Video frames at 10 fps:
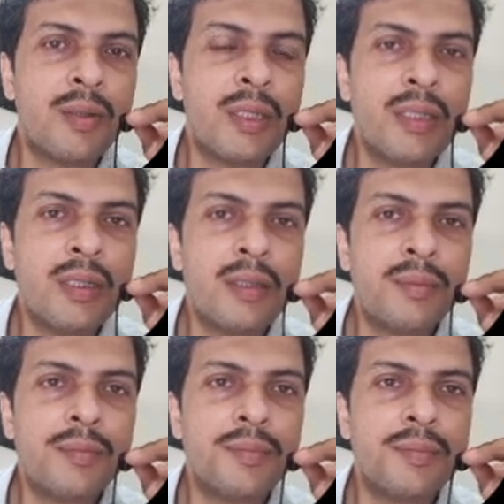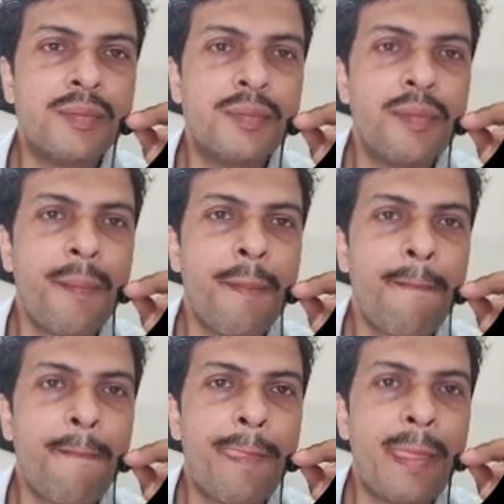Now here
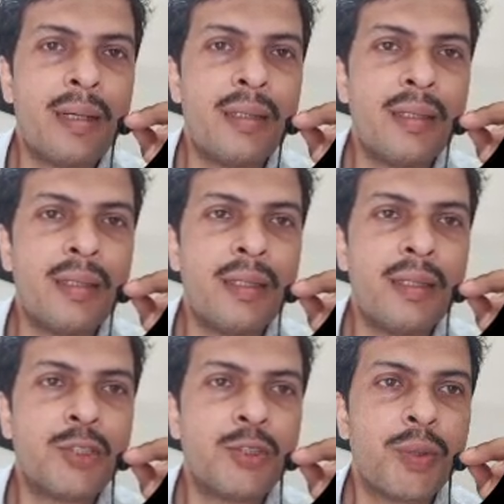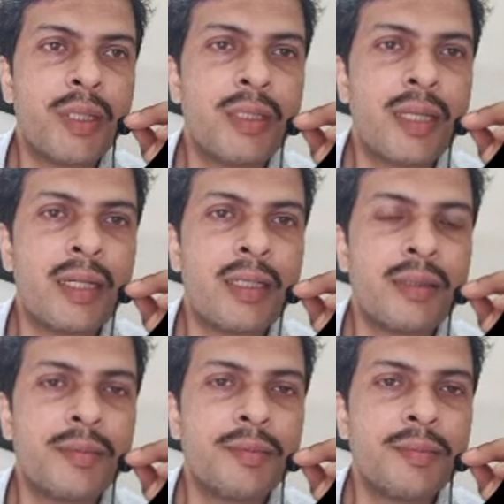it is showing that